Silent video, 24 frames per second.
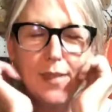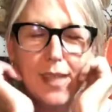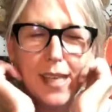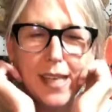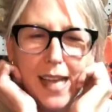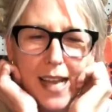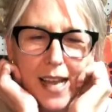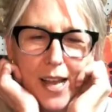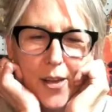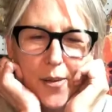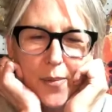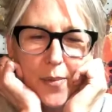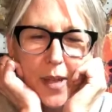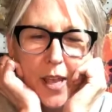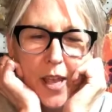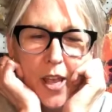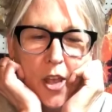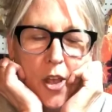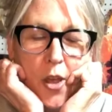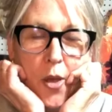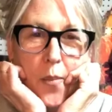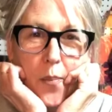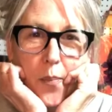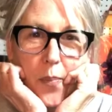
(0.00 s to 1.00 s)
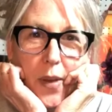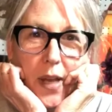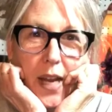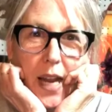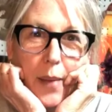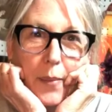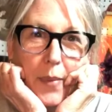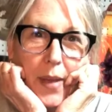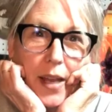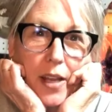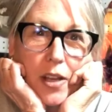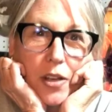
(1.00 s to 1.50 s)
But
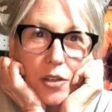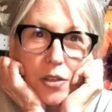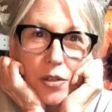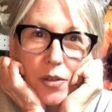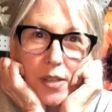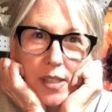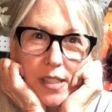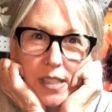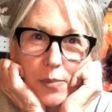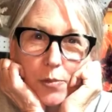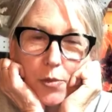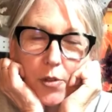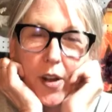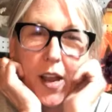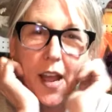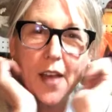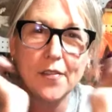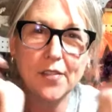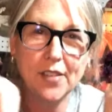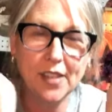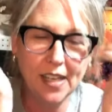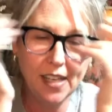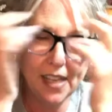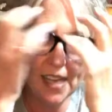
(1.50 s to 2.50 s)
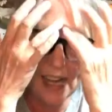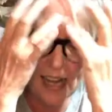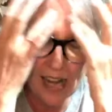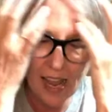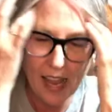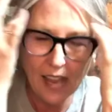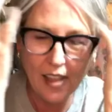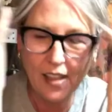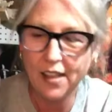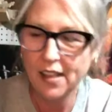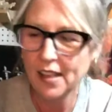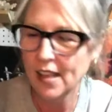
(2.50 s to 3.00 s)
I'm out here doing some crafting and
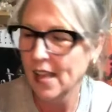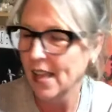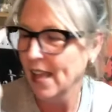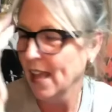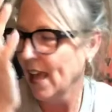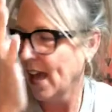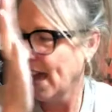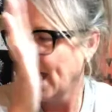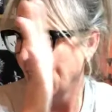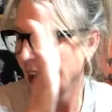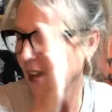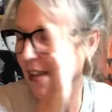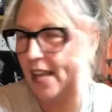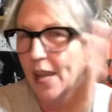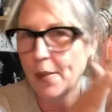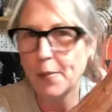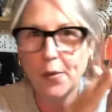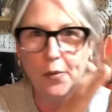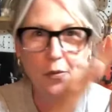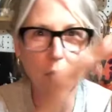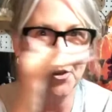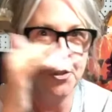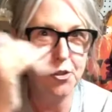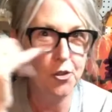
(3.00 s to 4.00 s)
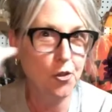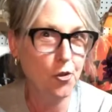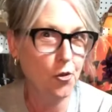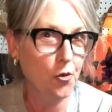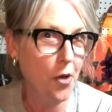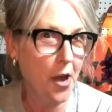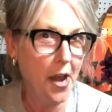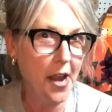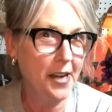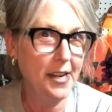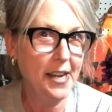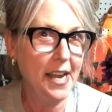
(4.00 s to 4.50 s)
I came up with this
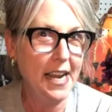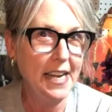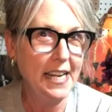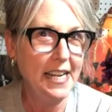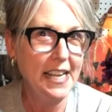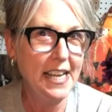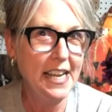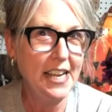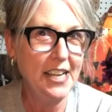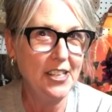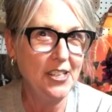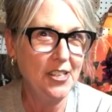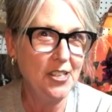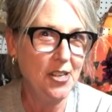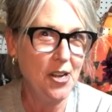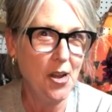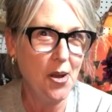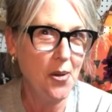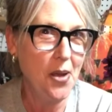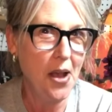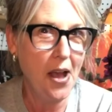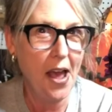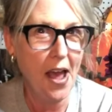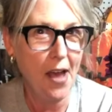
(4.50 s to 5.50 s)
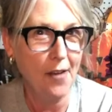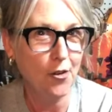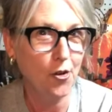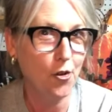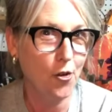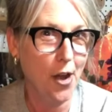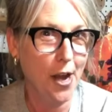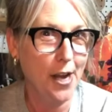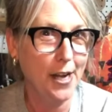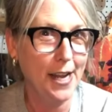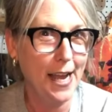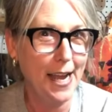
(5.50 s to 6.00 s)
grand idea. You know how I have
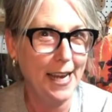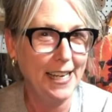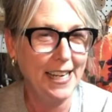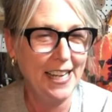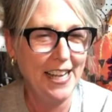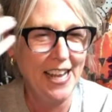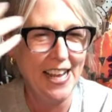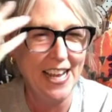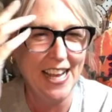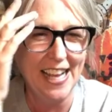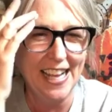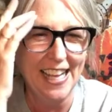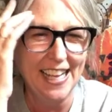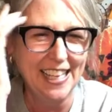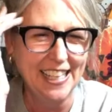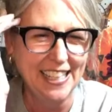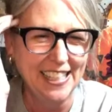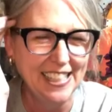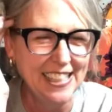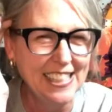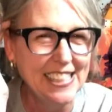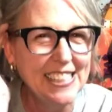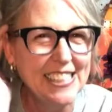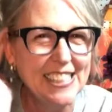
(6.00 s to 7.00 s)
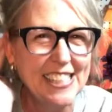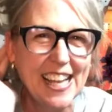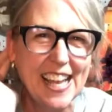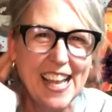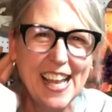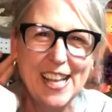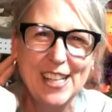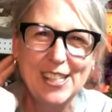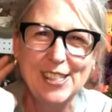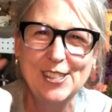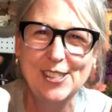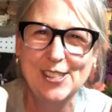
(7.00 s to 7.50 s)
grand ideas.
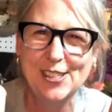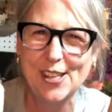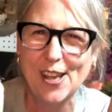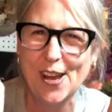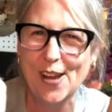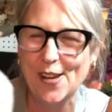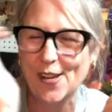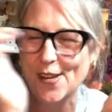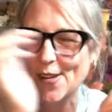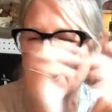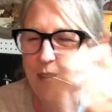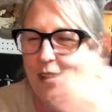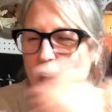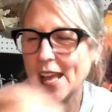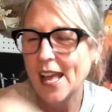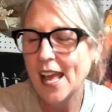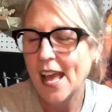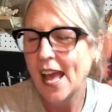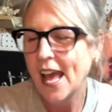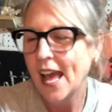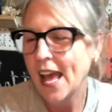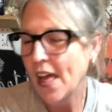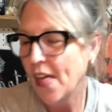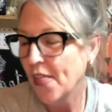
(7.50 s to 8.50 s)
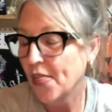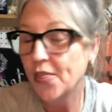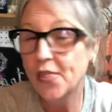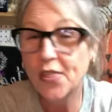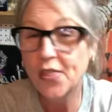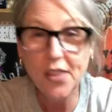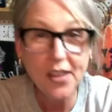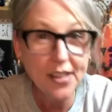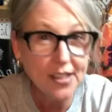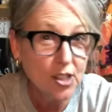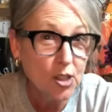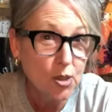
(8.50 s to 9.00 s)
And so
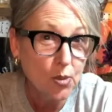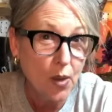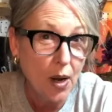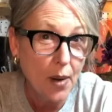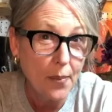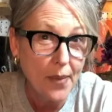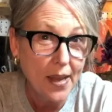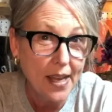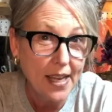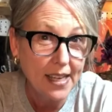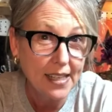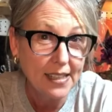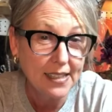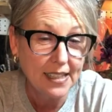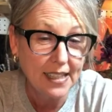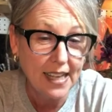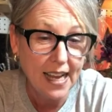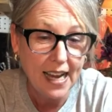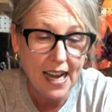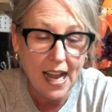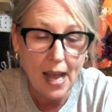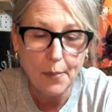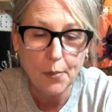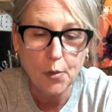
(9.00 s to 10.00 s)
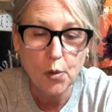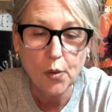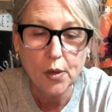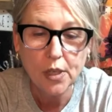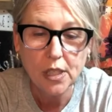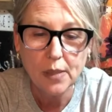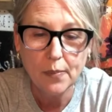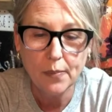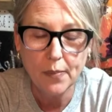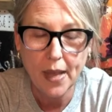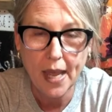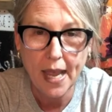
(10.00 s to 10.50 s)
this is what I'm making tonight. I'm going
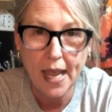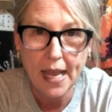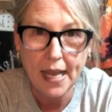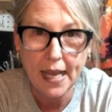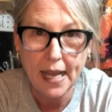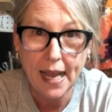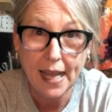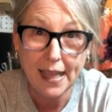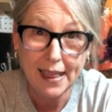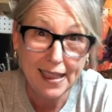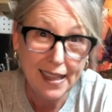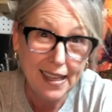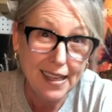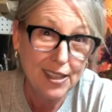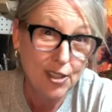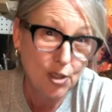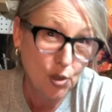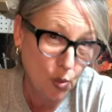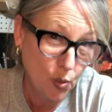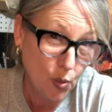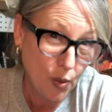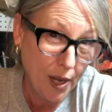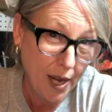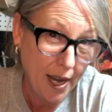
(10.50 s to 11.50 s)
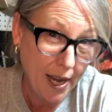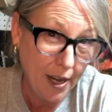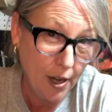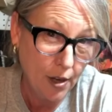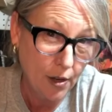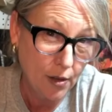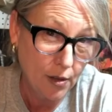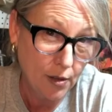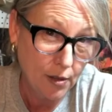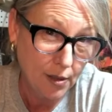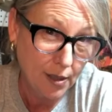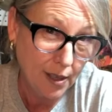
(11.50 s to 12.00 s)
to make, I think, a door
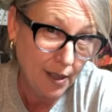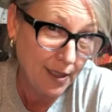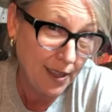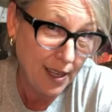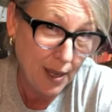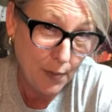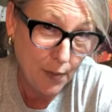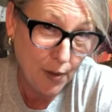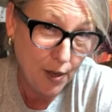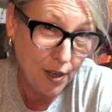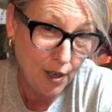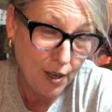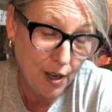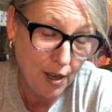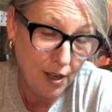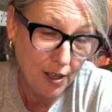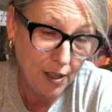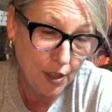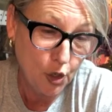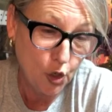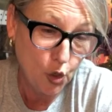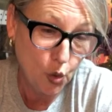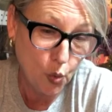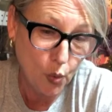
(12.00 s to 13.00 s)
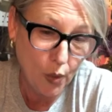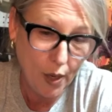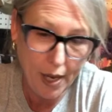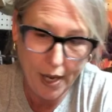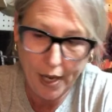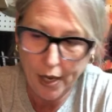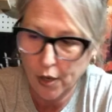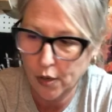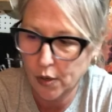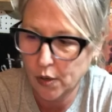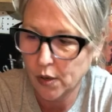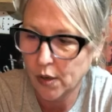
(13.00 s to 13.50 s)
hanger. I think I'm going to call it a door
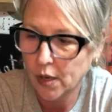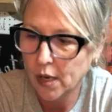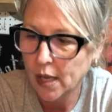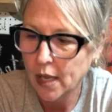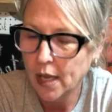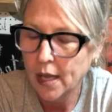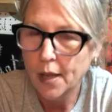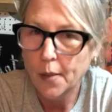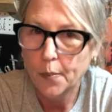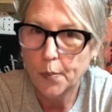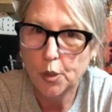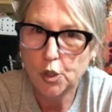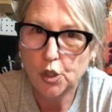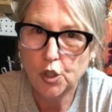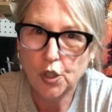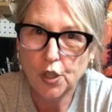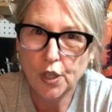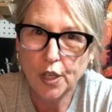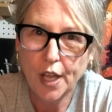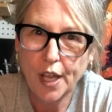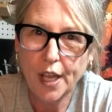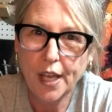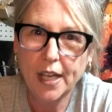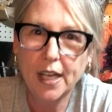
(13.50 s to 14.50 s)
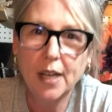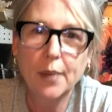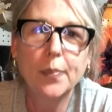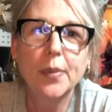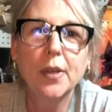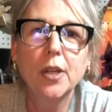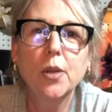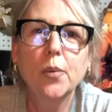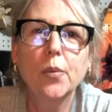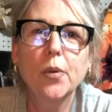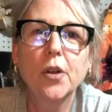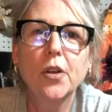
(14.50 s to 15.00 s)
hanger, but you could hang it up
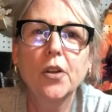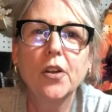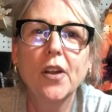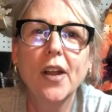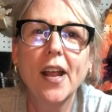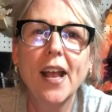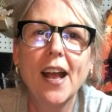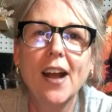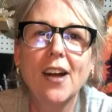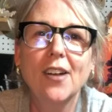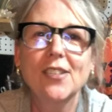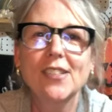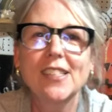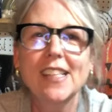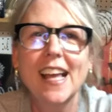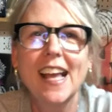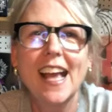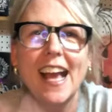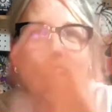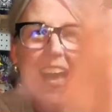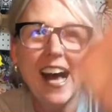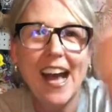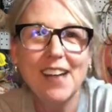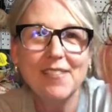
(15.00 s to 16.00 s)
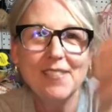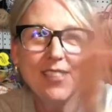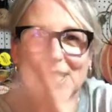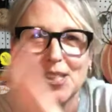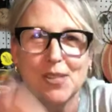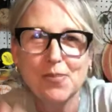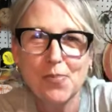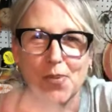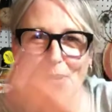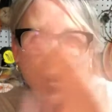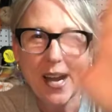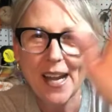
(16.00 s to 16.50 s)
anywhere in your house. Hi, Miss
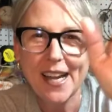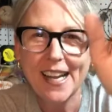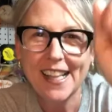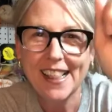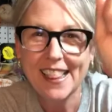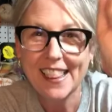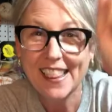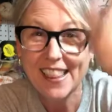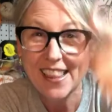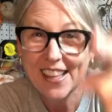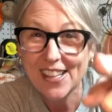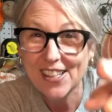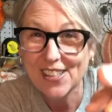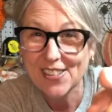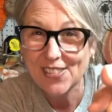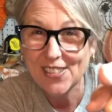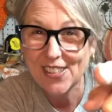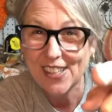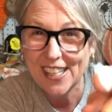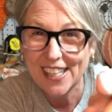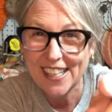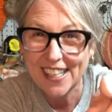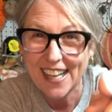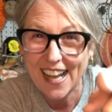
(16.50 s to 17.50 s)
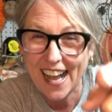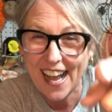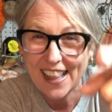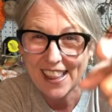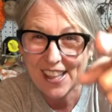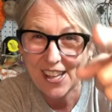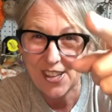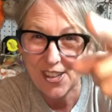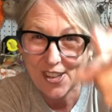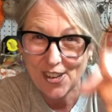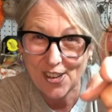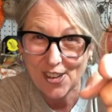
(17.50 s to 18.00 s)
Brandy. This one I
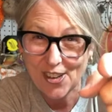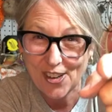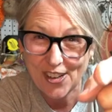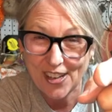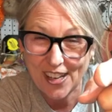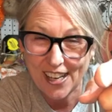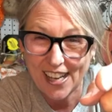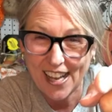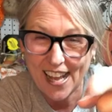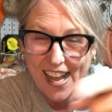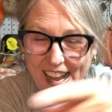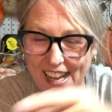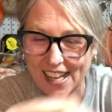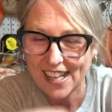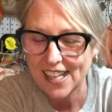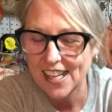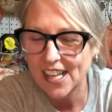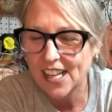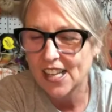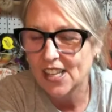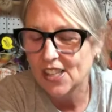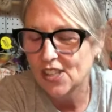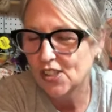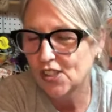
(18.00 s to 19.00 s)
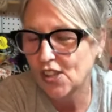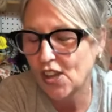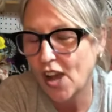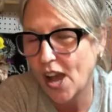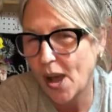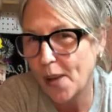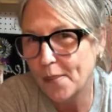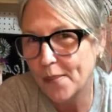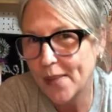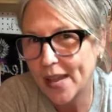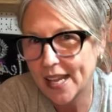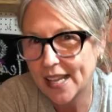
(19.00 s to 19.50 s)
think you're going to like. So
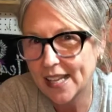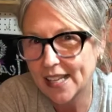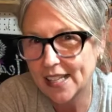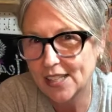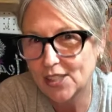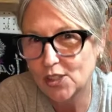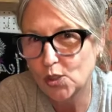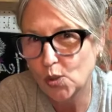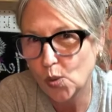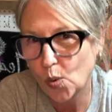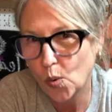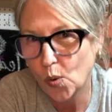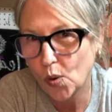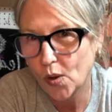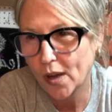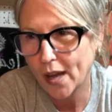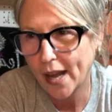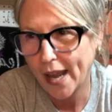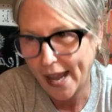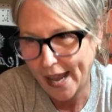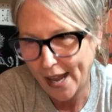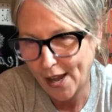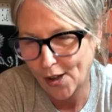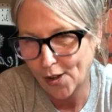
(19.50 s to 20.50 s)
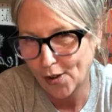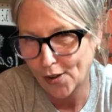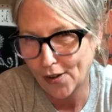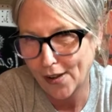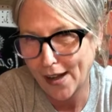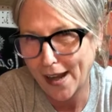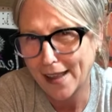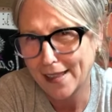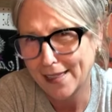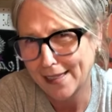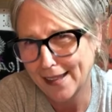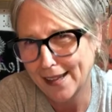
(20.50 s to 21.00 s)
I'm making a door hanger,
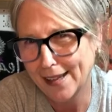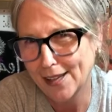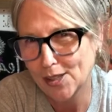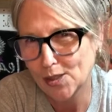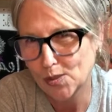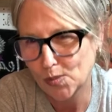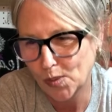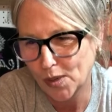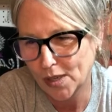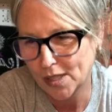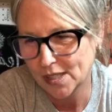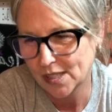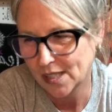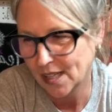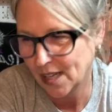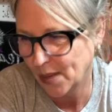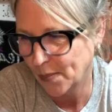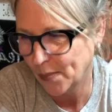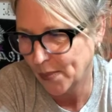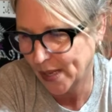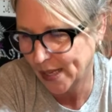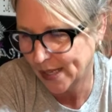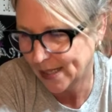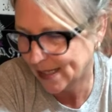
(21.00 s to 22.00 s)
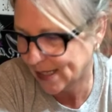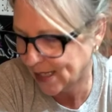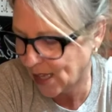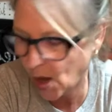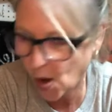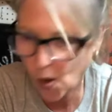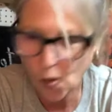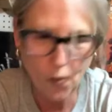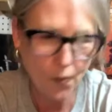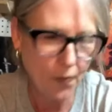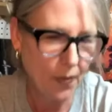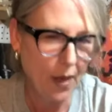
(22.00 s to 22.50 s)
I think is what it's going to be.
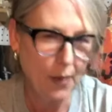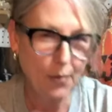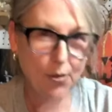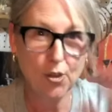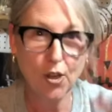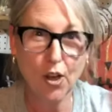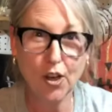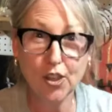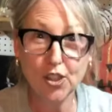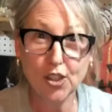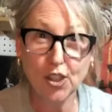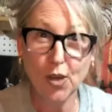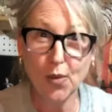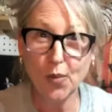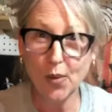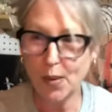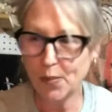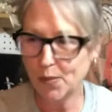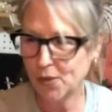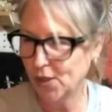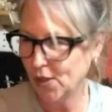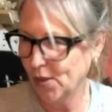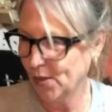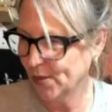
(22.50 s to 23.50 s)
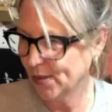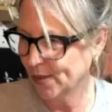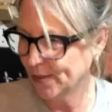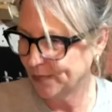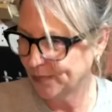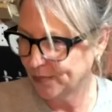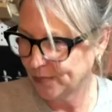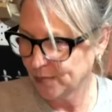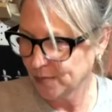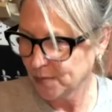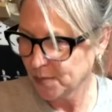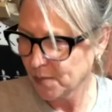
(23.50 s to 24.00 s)
So I'm just going to show you what I'm going to use.
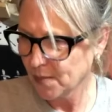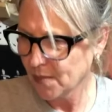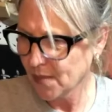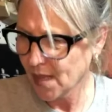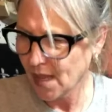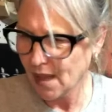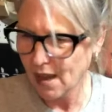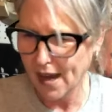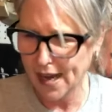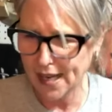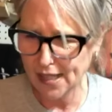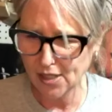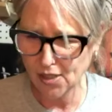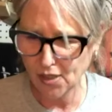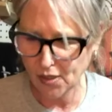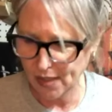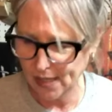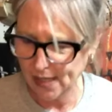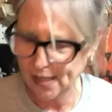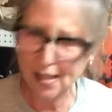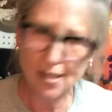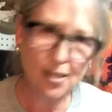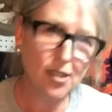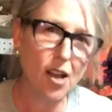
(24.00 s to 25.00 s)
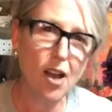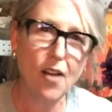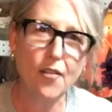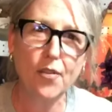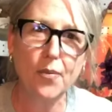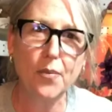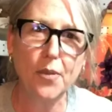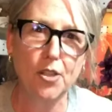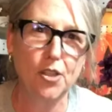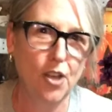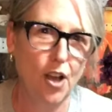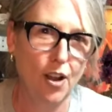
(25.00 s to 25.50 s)
All right, so this is all
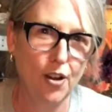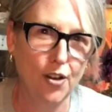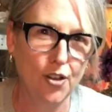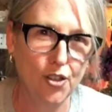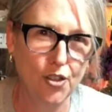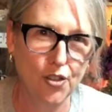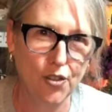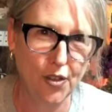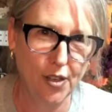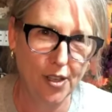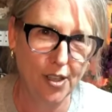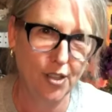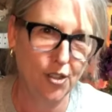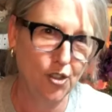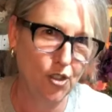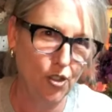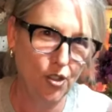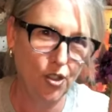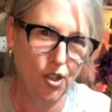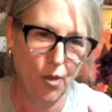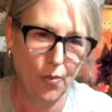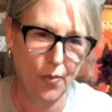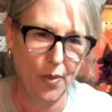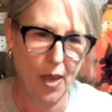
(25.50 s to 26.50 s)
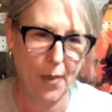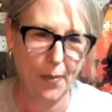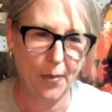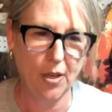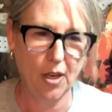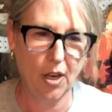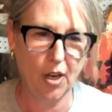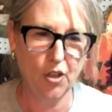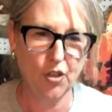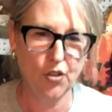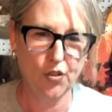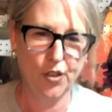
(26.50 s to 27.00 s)
from the Dollar Tree because you know me, I'm a
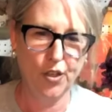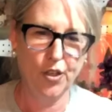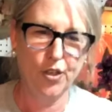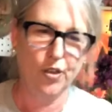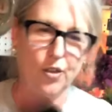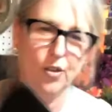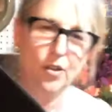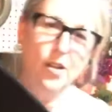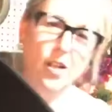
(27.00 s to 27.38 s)
Dollar Tree girl.